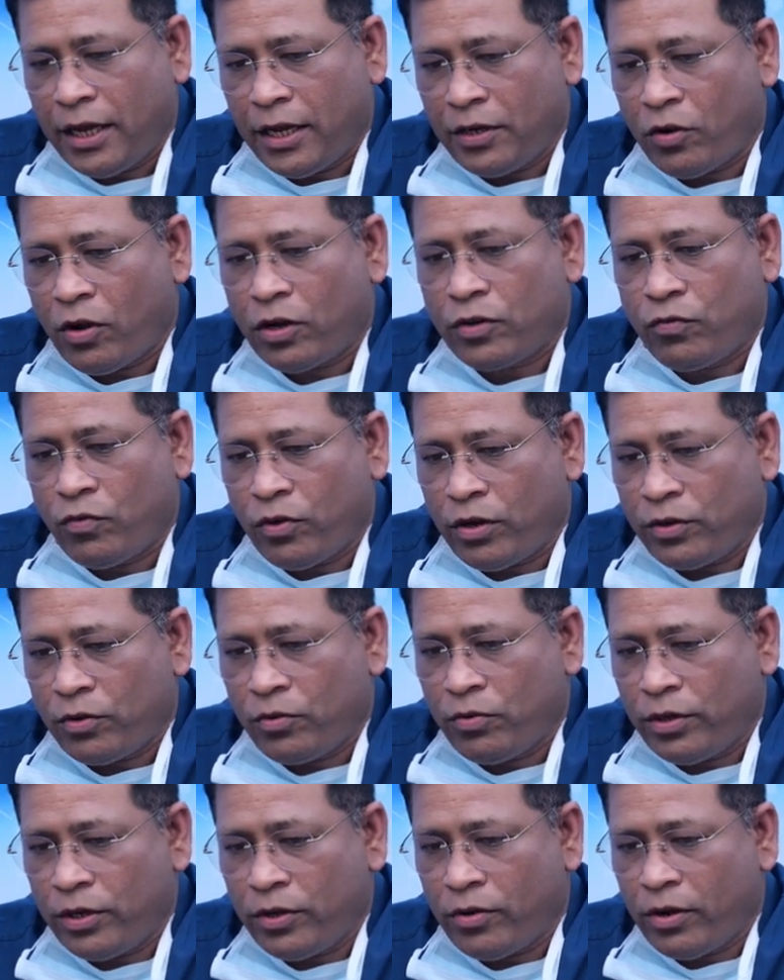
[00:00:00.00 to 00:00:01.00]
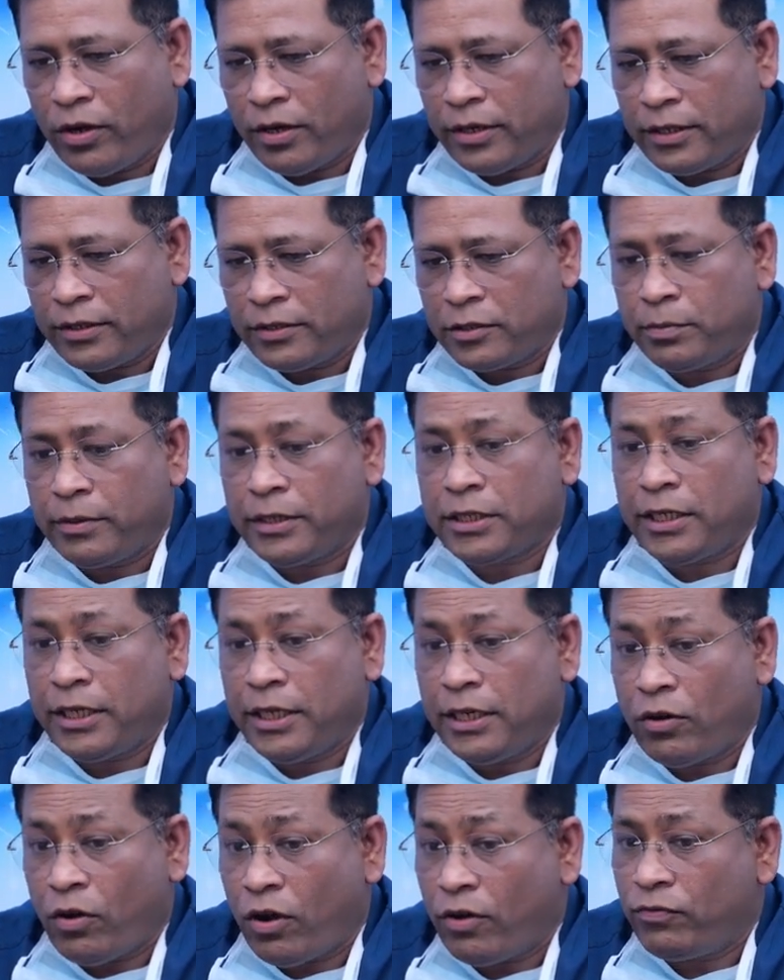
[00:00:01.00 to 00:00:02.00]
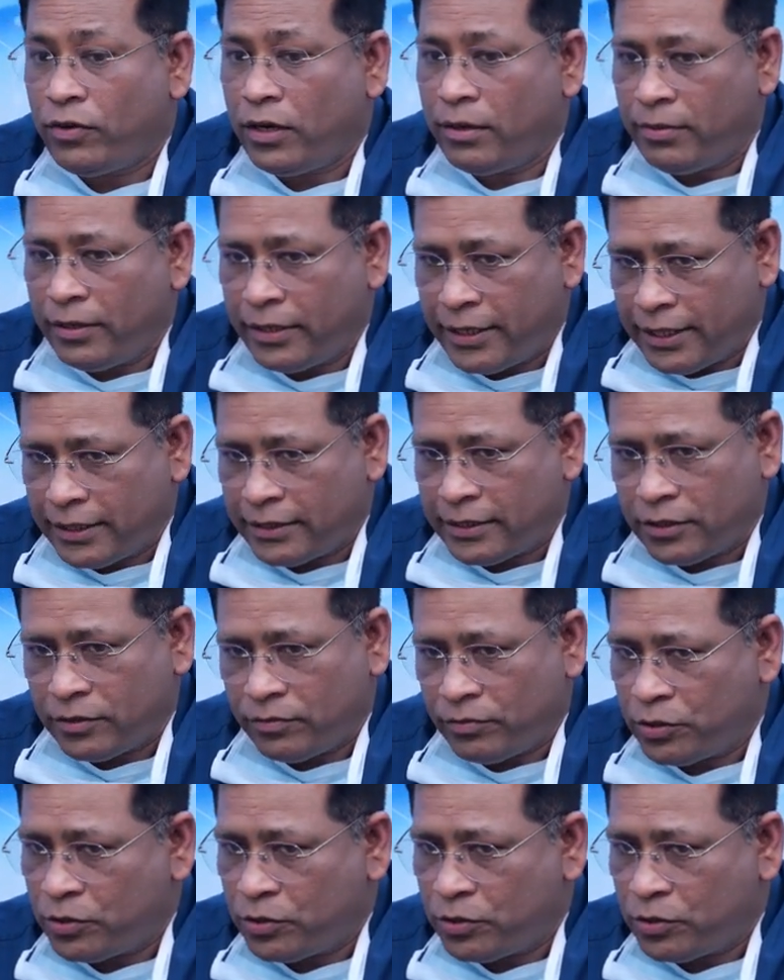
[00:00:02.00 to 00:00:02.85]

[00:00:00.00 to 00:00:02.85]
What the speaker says: not for going on, especially in off-label cases,